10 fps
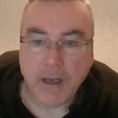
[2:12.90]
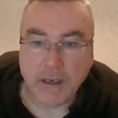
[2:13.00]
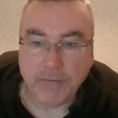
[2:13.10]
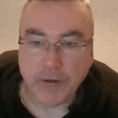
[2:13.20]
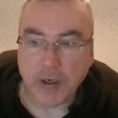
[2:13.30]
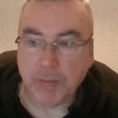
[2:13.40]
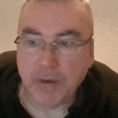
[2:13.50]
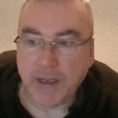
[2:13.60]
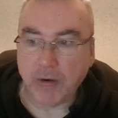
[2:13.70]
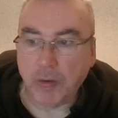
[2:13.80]
And if you
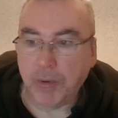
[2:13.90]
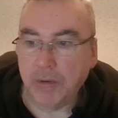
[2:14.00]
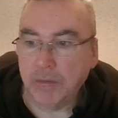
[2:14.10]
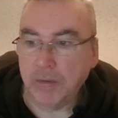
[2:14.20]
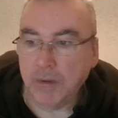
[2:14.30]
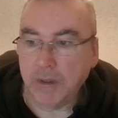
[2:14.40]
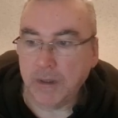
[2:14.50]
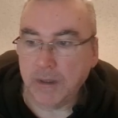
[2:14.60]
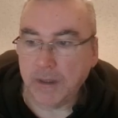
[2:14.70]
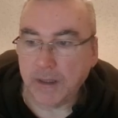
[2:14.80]
open that up,
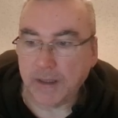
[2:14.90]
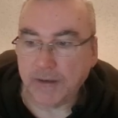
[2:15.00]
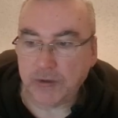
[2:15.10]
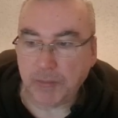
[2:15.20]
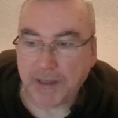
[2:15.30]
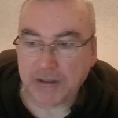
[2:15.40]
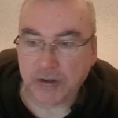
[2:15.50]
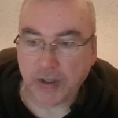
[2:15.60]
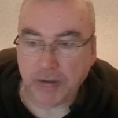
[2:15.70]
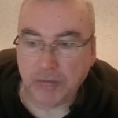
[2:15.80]
it gives you band
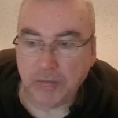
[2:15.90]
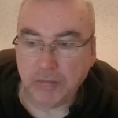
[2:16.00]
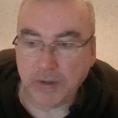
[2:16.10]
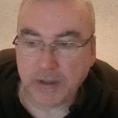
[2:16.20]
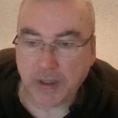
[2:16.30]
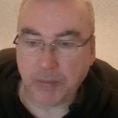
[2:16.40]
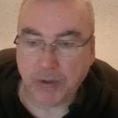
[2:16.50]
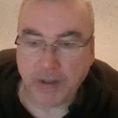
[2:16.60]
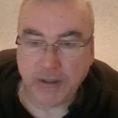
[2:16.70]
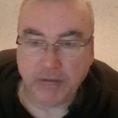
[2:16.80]
2, and you can
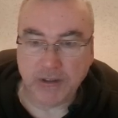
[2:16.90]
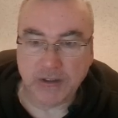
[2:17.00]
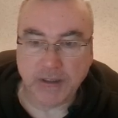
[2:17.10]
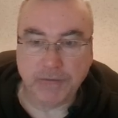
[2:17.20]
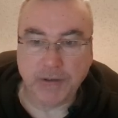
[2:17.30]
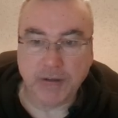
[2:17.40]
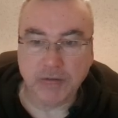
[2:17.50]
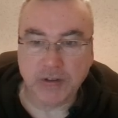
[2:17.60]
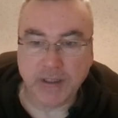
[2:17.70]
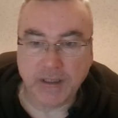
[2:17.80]
put in the receive
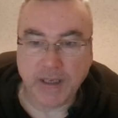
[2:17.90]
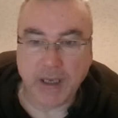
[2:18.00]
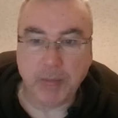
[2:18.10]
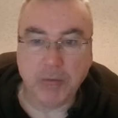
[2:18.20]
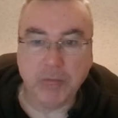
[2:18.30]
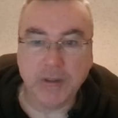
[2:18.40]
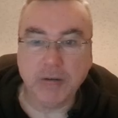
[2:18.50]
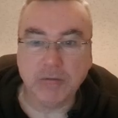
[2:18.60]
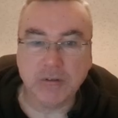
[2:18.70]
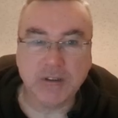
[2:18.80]
frequency in there, but we
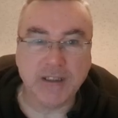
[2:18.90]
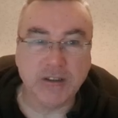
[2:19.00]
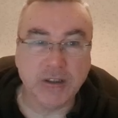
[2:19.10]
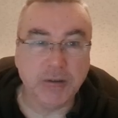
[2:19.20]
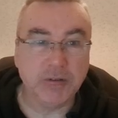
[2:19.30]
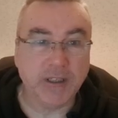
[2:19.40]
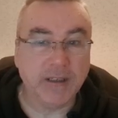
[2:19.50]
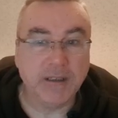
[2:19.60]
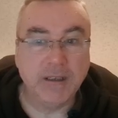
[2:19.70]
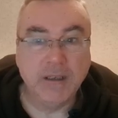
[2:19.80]
don't tend to use
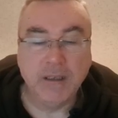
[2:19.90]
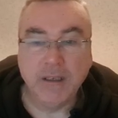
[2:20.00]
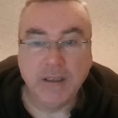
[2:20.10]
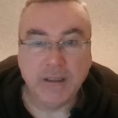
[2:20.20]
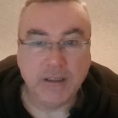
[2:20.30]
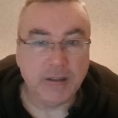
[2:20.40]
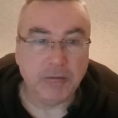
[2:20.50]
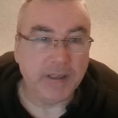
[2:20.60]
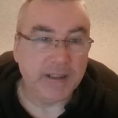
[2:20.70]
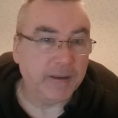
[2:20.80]
it. You
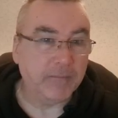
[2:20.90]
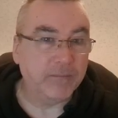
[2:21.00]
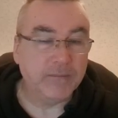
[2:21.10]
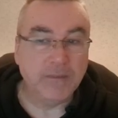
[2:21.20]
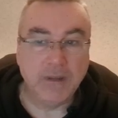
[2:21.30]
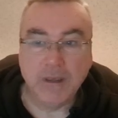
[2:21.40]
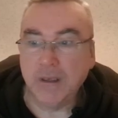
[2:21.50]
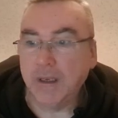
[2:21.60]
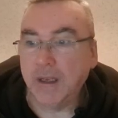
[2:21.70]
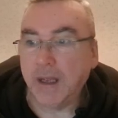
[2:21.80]
don't need it.
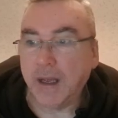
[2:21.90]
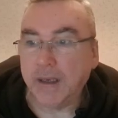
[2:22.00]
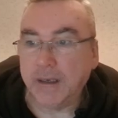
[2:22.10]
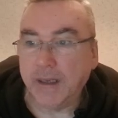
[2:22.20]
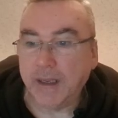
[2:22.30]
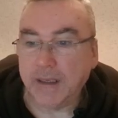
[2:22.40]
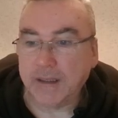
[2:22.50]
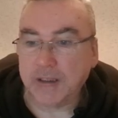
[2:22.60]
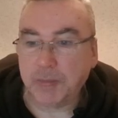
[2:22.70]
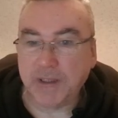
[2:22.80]
And
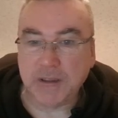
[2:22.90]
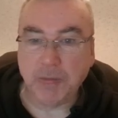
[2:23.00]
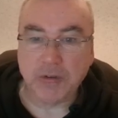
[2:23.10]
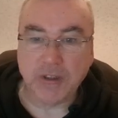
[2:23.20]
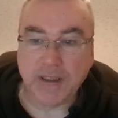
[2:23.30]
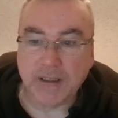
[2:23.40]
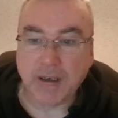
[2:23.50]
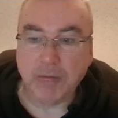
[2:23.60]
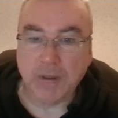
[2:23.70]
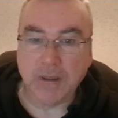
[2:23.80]
that's pretty much it.
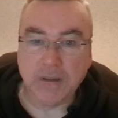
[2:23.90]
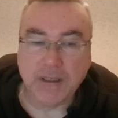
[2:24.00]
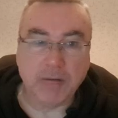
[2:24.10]
That will